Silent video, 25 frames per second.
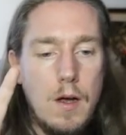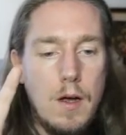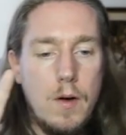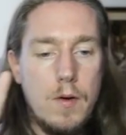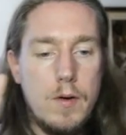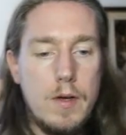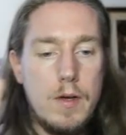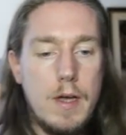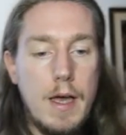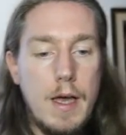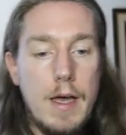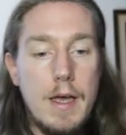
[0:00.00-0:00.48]

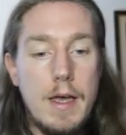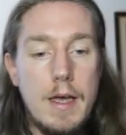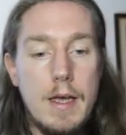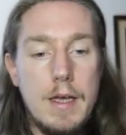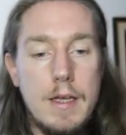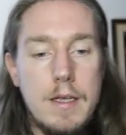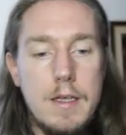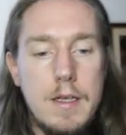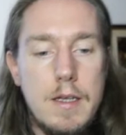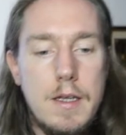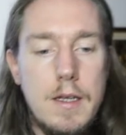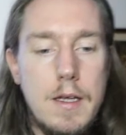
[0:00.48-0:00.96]
Okay,
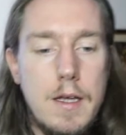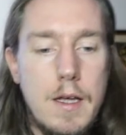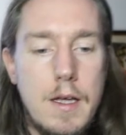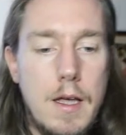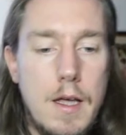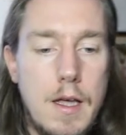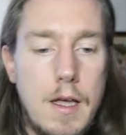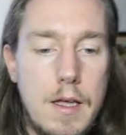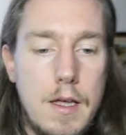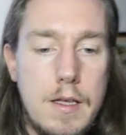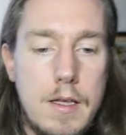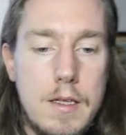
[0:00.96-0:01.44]

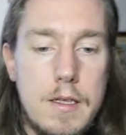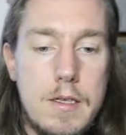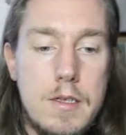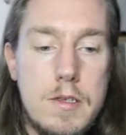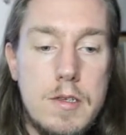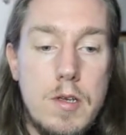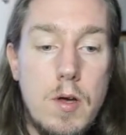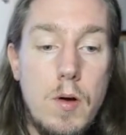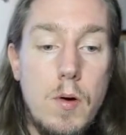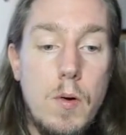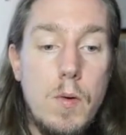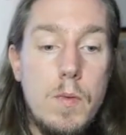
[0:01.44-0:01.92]

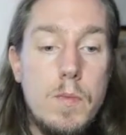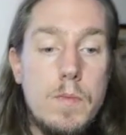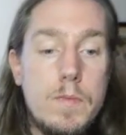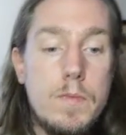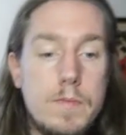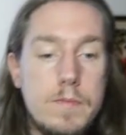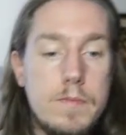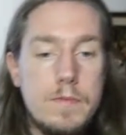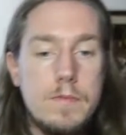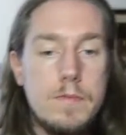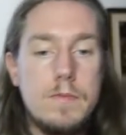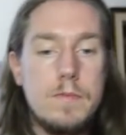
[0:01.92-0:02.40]
so
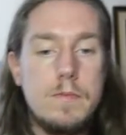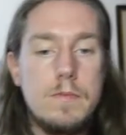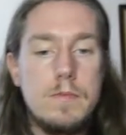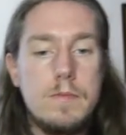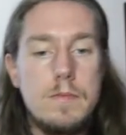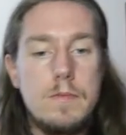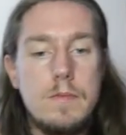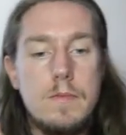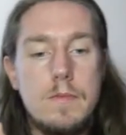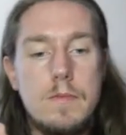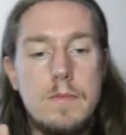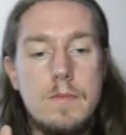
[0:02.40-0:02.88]

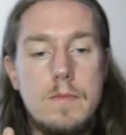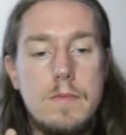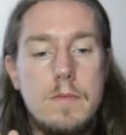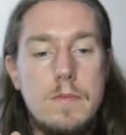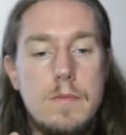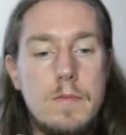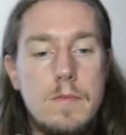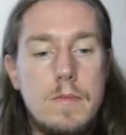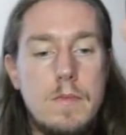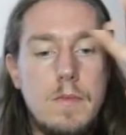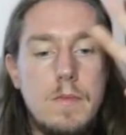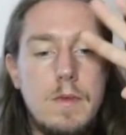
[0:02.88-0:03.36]

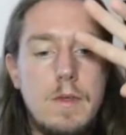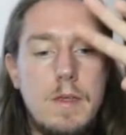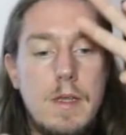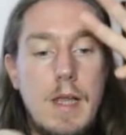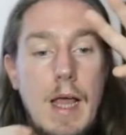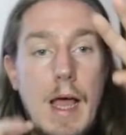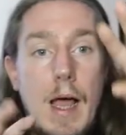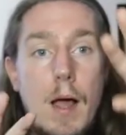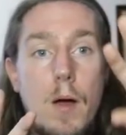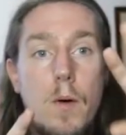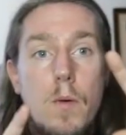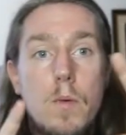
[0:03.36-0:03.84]

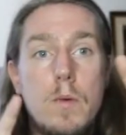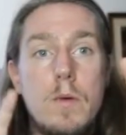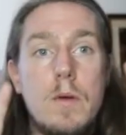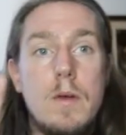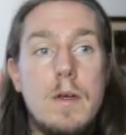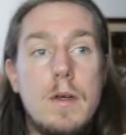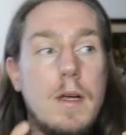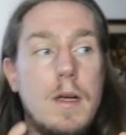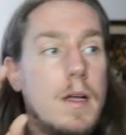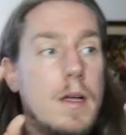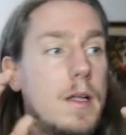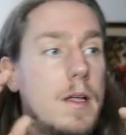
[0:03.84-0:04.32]
now
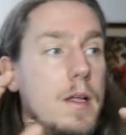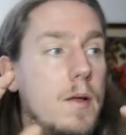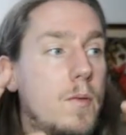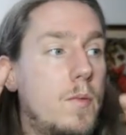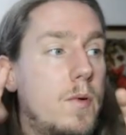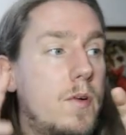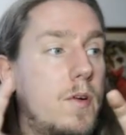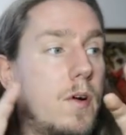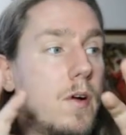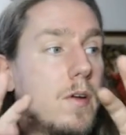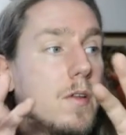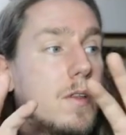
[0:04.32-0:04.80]
we've
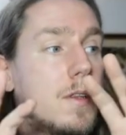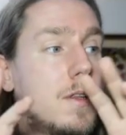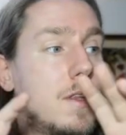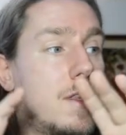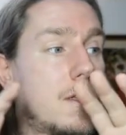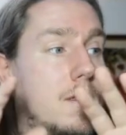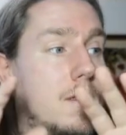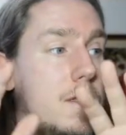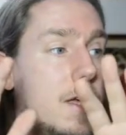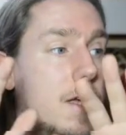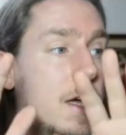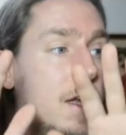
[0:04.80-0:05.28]
got this
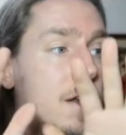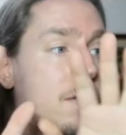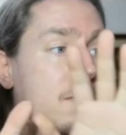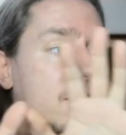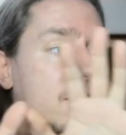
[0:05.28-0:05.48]
kind of